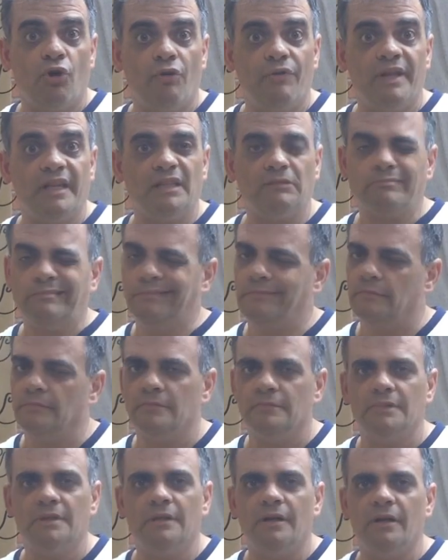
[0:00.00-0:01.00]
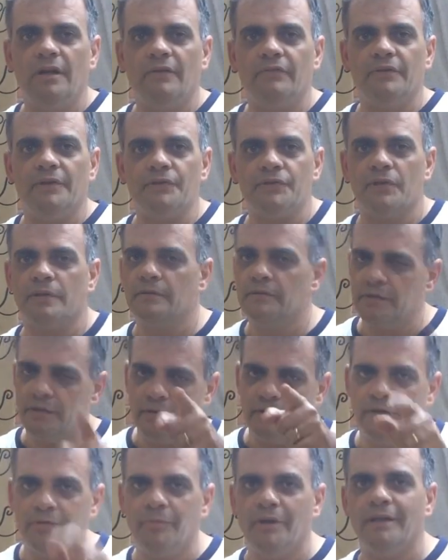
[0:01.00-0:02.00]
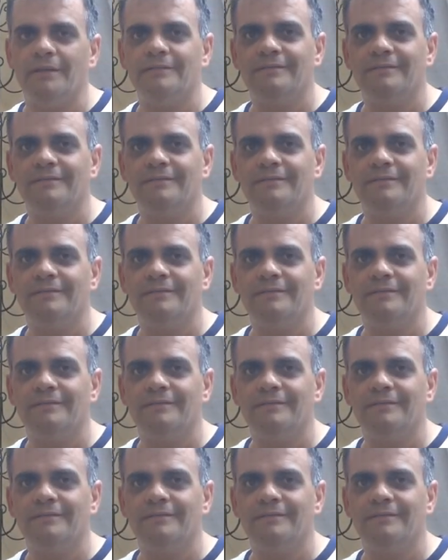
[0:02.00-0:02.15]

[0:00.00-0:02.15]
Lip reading: You're going to love this. See you a little bit.